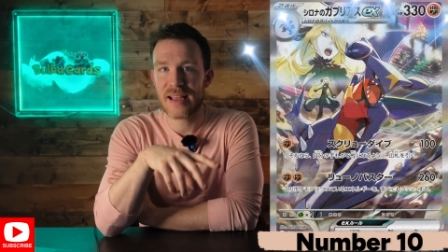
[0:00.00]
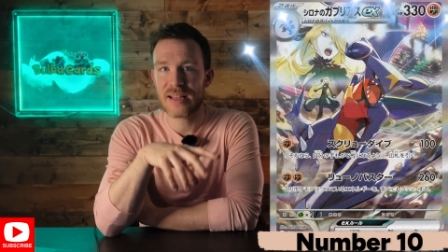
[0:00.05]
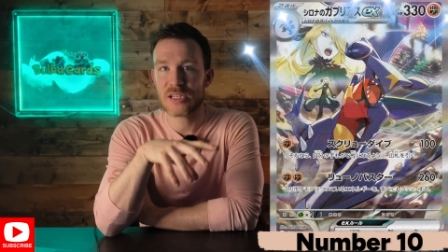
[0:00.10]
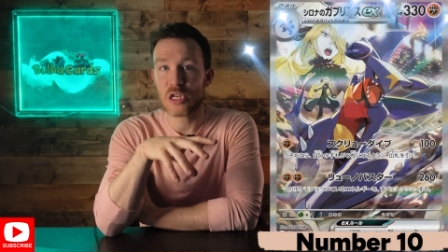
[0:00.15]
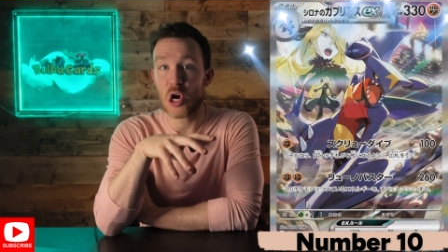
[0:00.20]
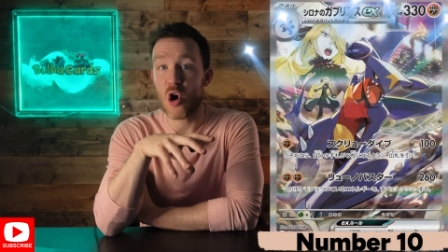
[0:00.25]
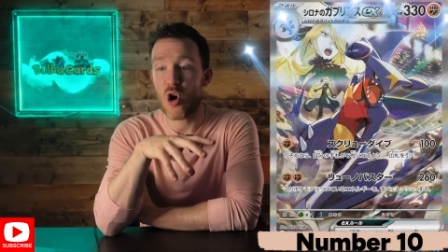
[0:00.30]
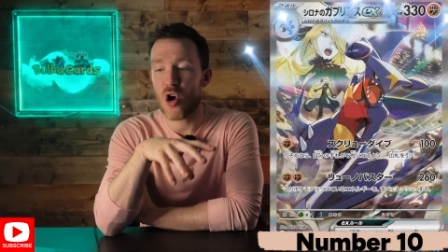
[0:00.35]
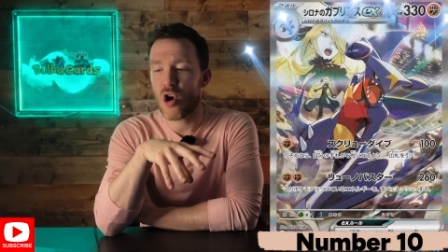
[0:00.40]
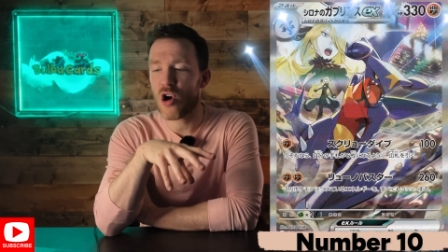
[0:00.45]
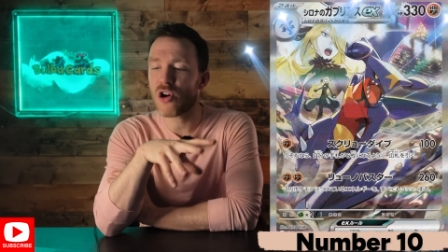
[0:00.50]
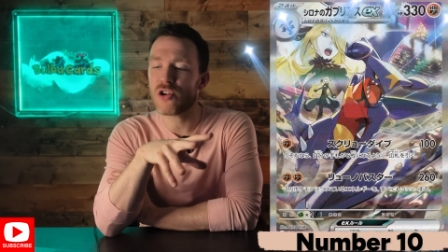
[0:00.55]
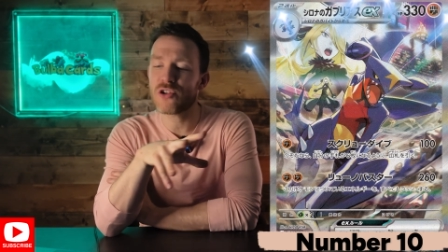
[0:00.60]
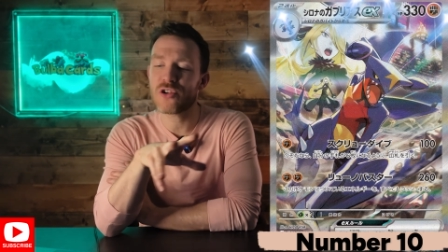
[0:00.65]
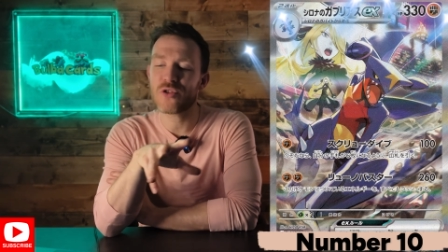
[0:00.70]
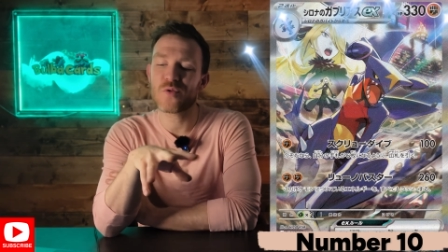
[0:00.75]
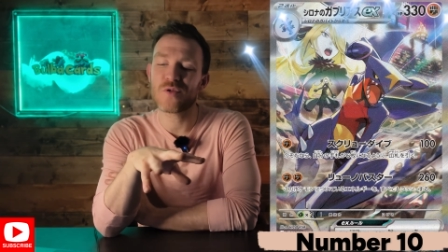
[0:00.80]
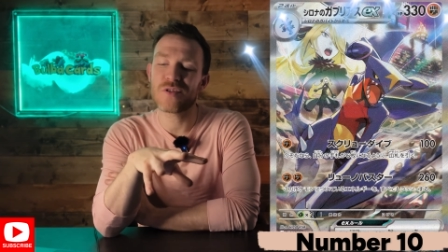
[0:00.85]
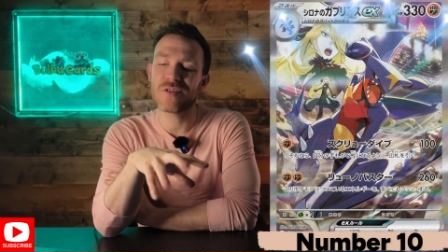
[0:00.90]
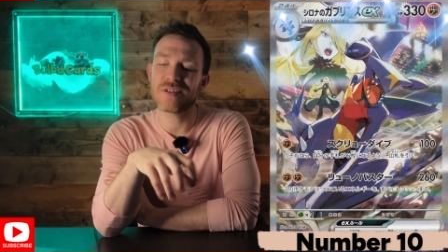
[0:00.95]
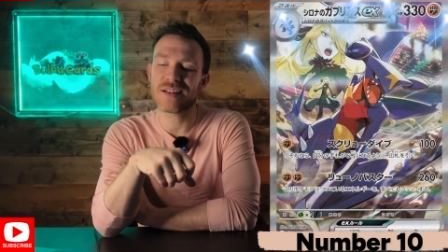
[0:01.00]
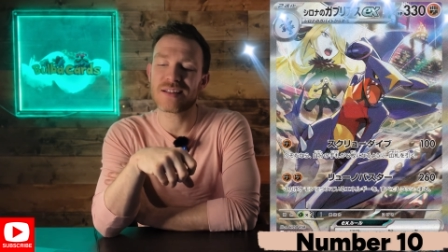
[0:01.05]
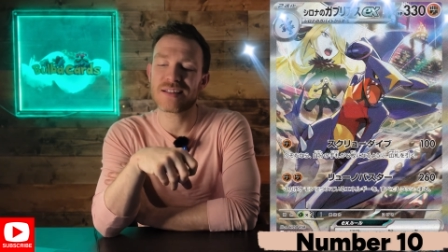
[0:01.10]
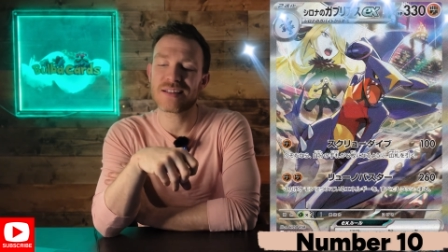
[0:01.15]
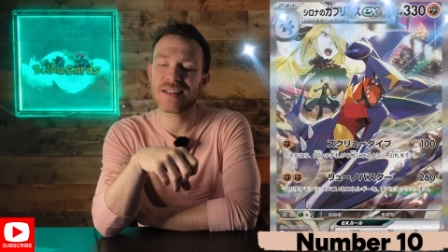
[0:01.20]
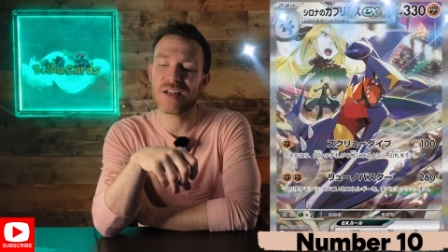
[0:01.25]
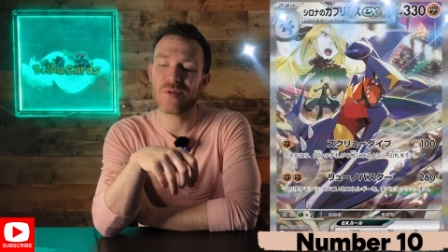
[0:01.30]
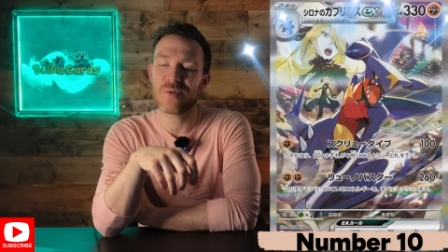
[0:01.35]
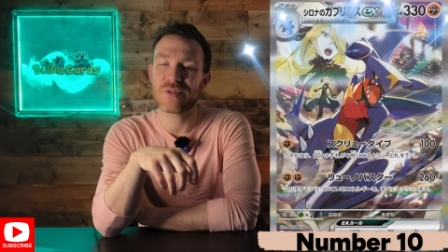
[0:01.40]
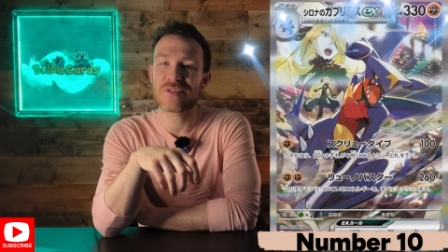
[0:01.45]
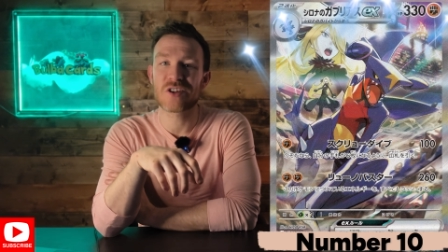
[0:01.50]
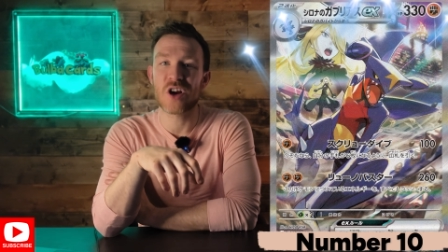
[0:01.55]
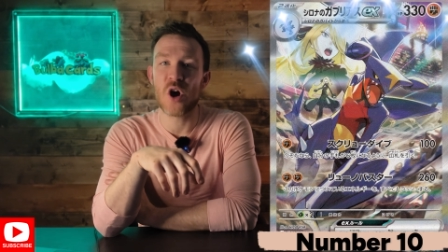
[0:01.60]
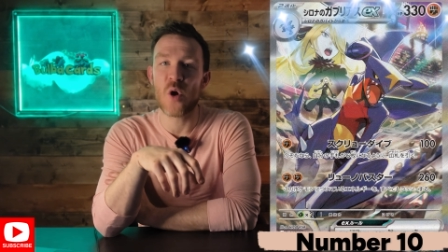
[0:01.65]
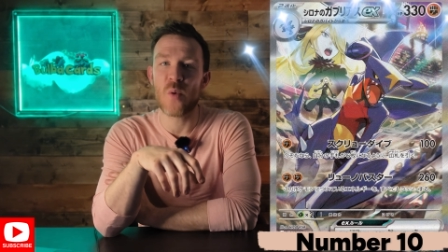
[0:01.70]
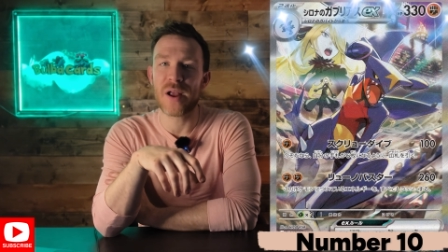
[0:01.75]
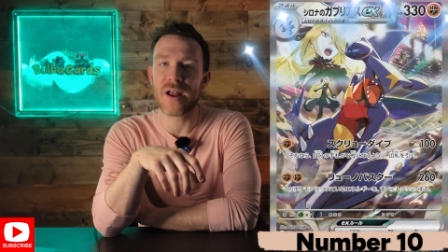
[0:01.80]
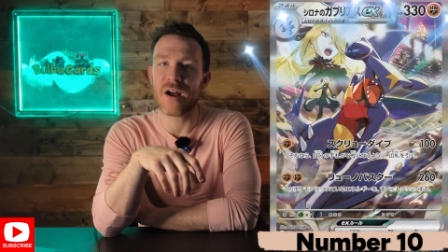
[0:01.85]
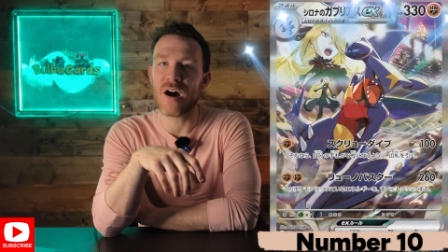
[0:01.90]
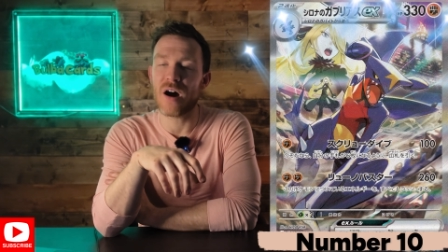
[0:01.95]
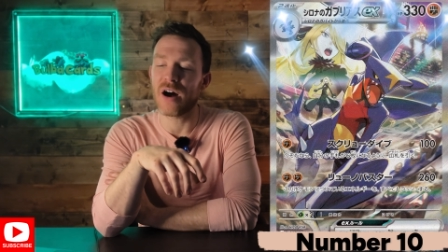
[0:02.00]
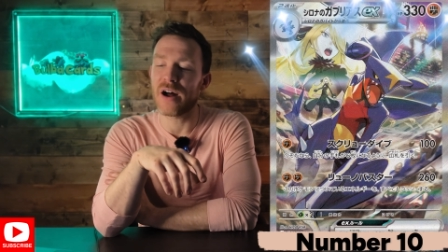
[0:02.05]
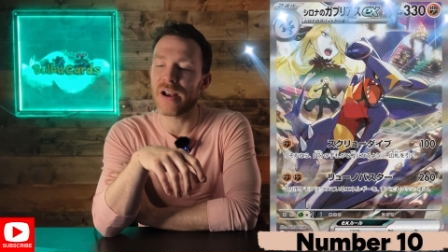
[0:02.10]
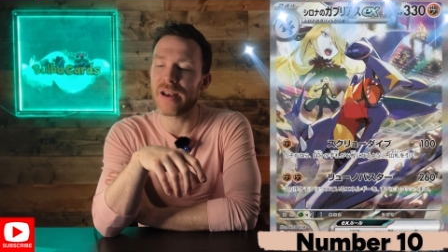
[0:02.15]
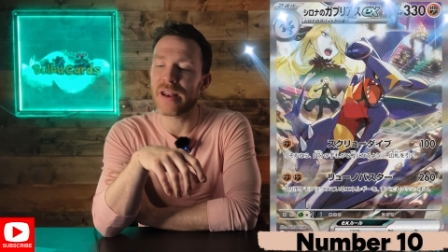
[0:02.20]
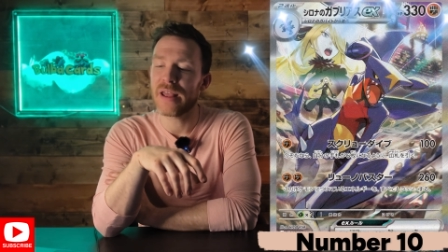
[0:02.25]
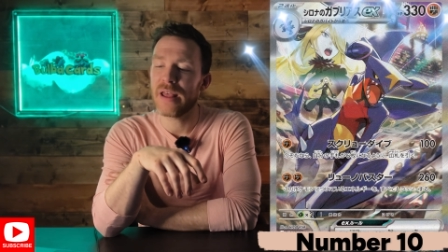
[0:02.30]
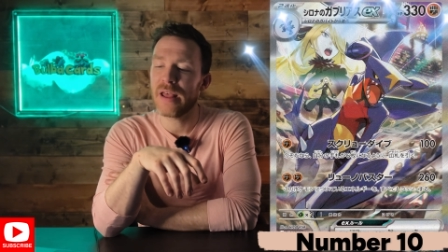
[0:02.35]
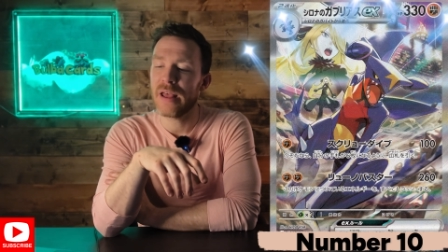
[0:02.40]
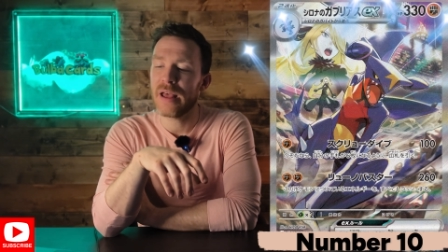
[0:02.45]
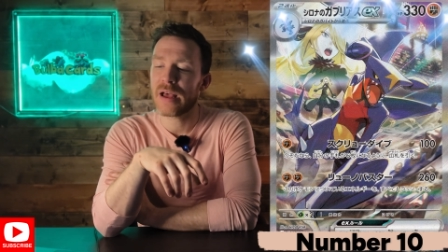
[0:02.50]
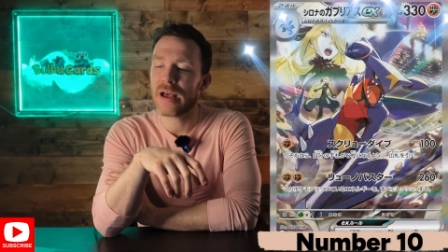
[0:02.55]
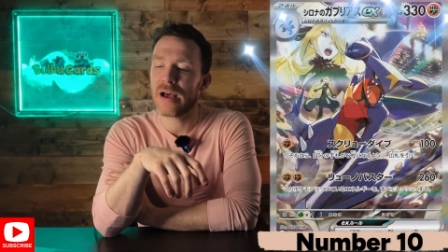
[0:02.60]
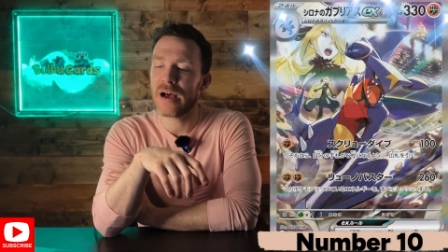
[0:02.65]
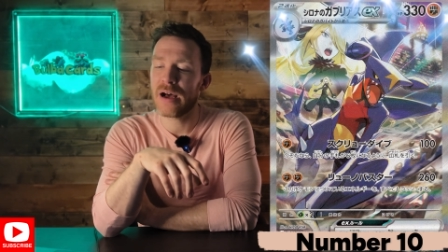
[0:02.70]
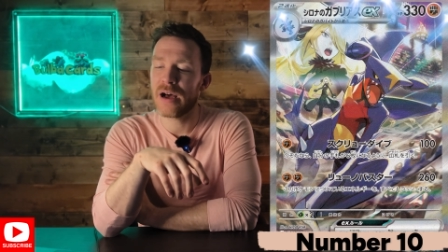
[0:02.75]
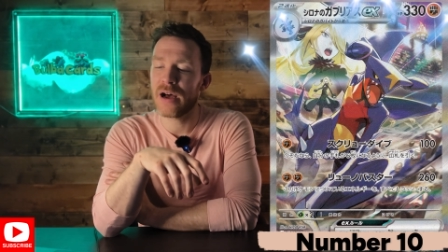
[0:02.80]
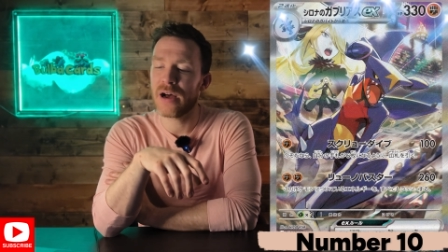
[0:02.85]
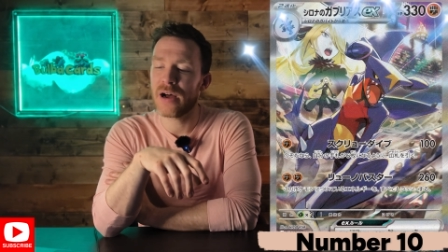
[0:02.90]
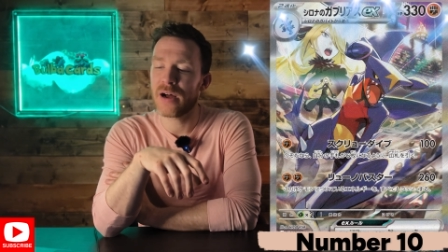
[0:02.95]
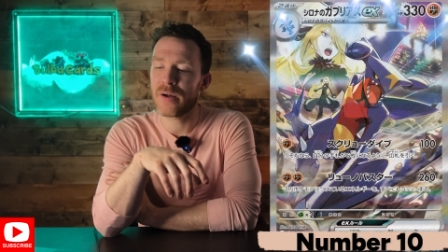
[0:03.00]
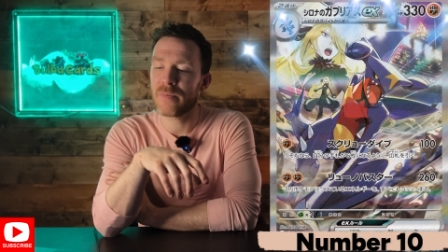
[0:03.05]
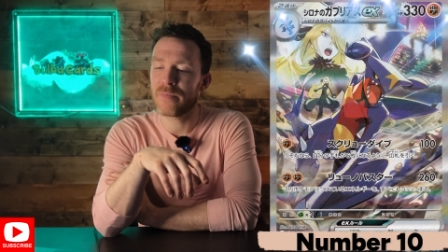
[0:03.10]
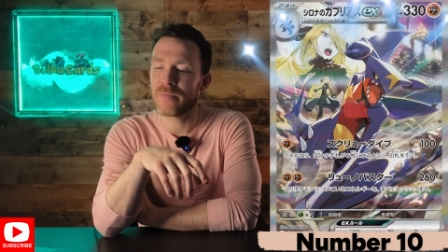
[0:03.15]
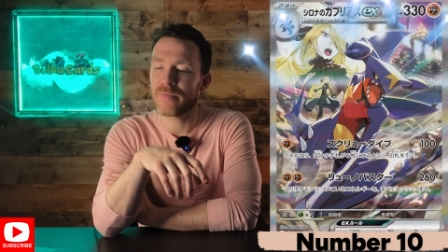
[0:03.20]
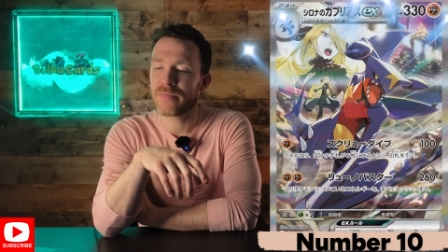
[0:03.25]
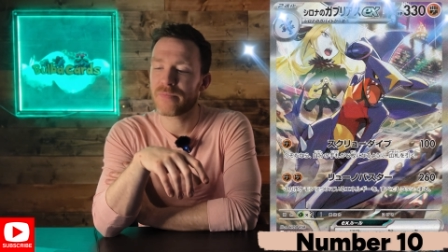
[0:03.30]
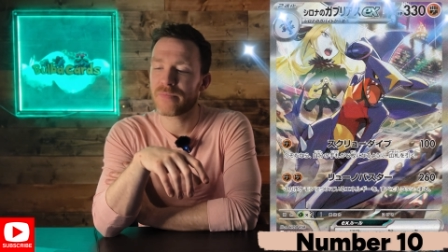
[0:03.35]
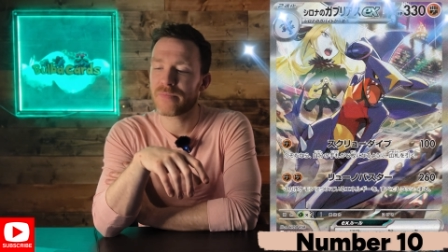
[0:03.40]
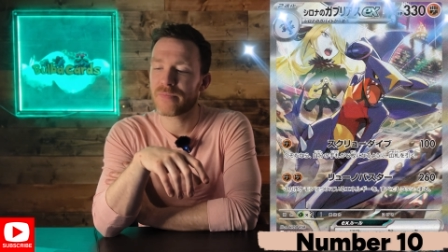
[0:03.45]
it's hard to really see what's going on.